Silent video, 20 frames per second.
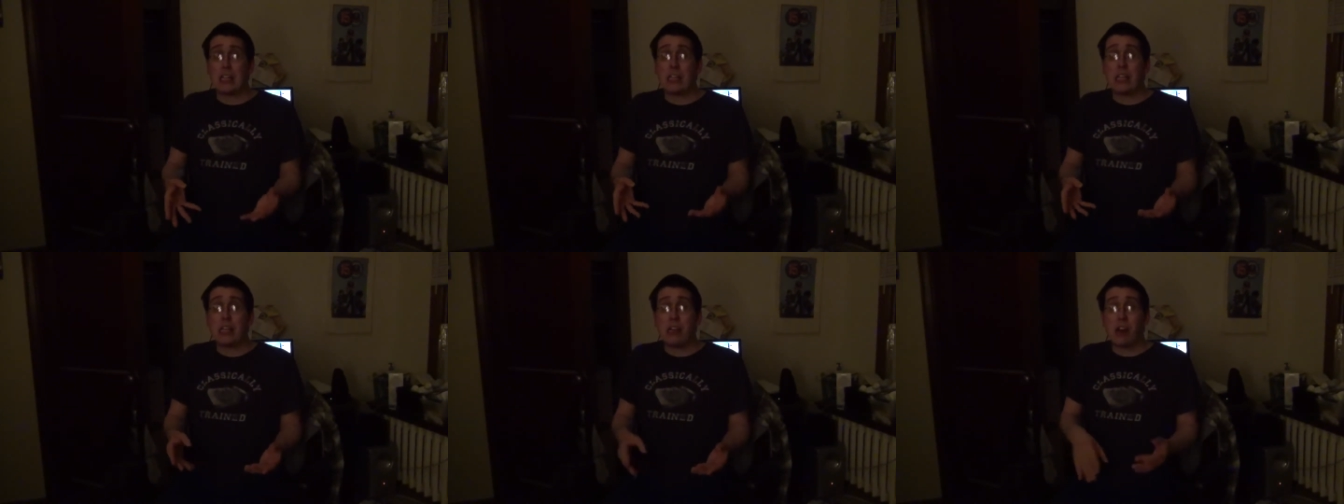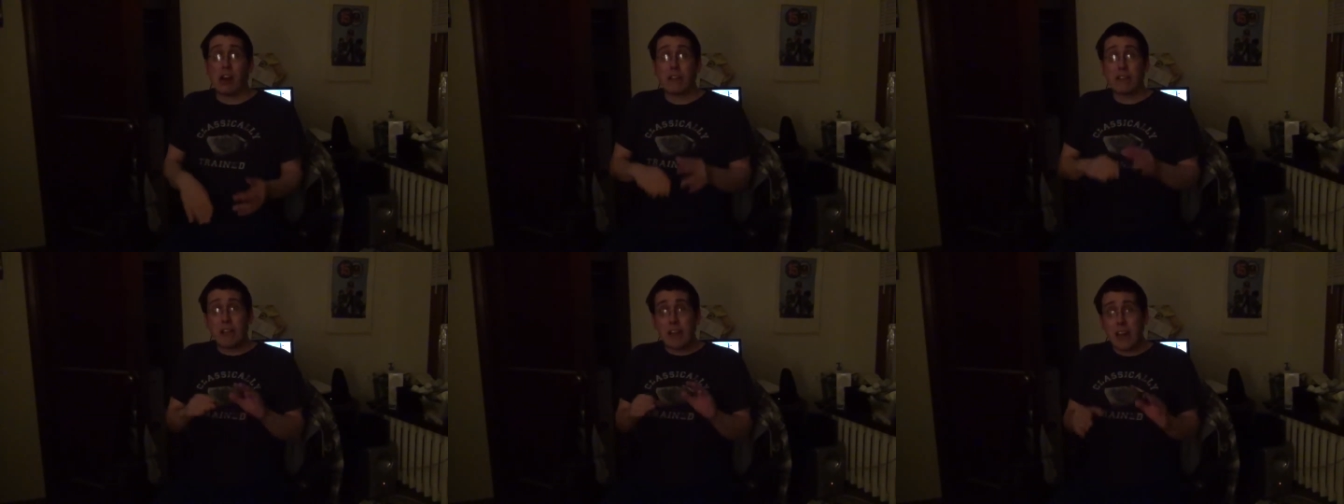You
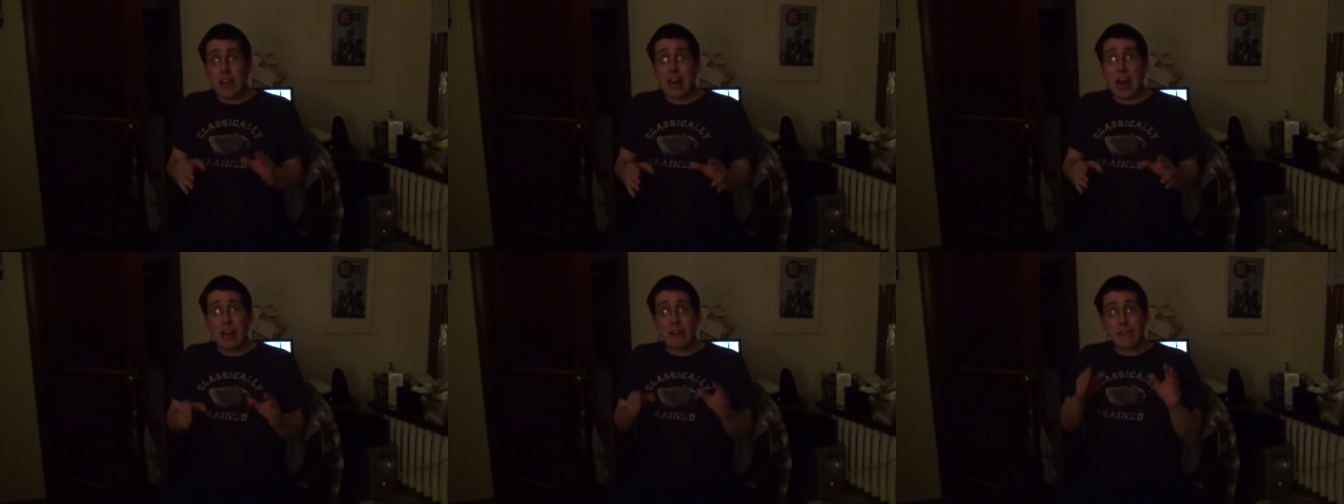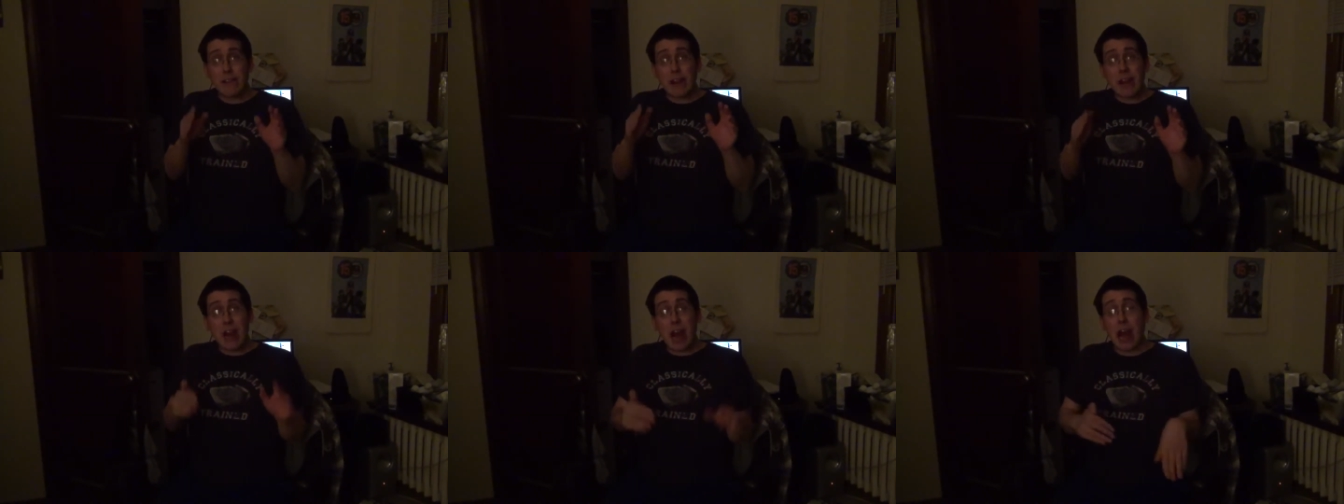know, granted, I
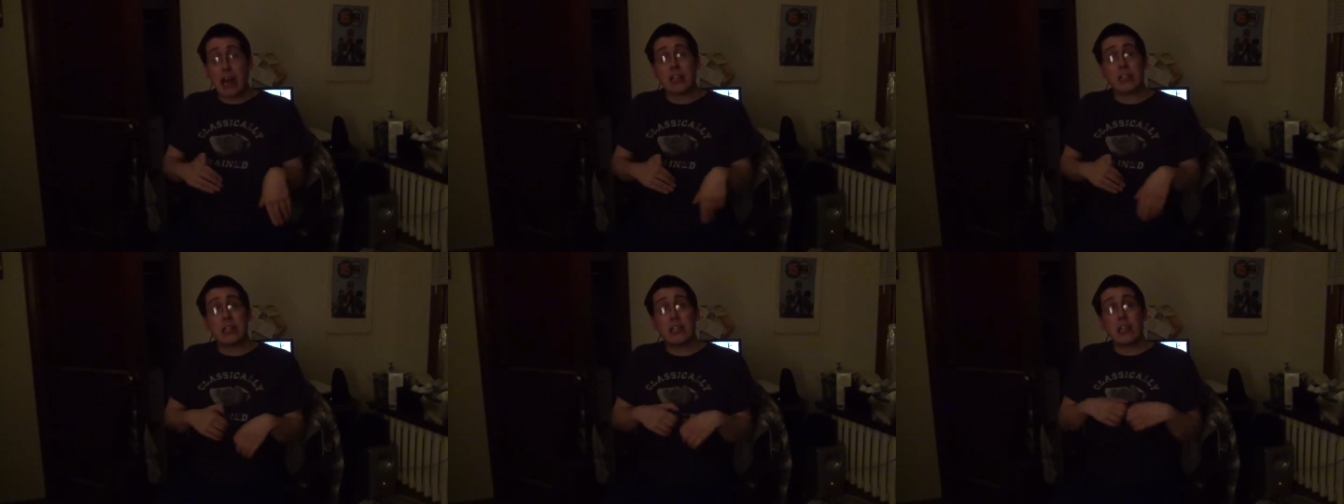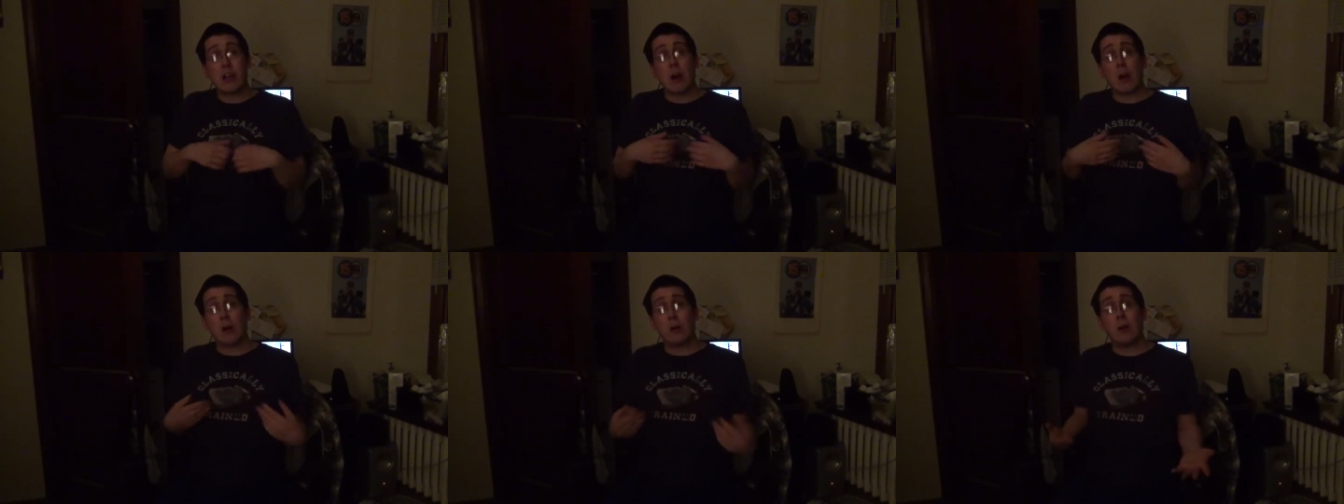try. I you
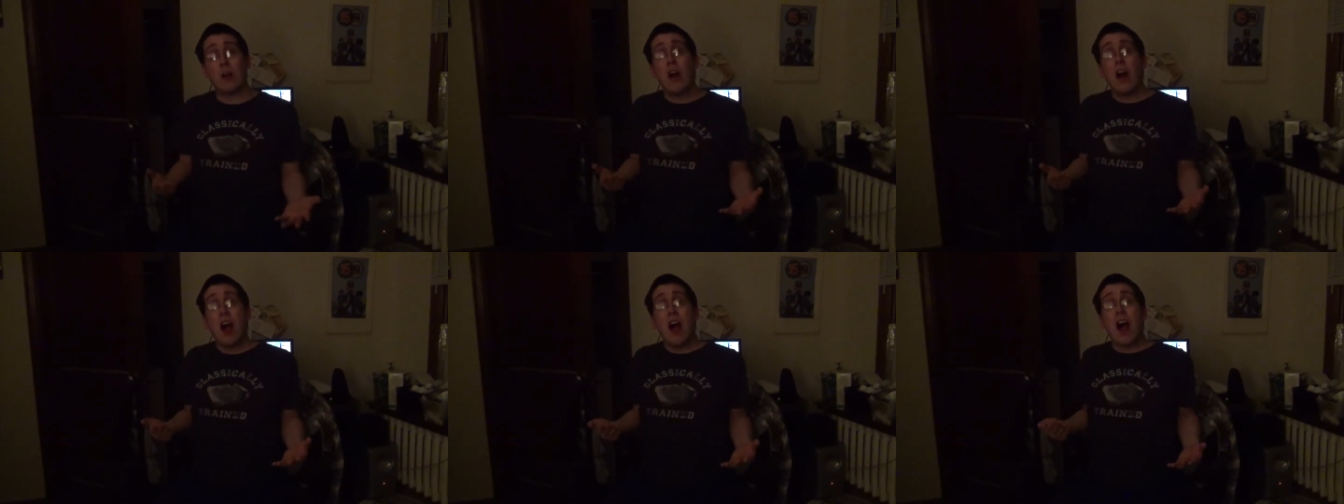know,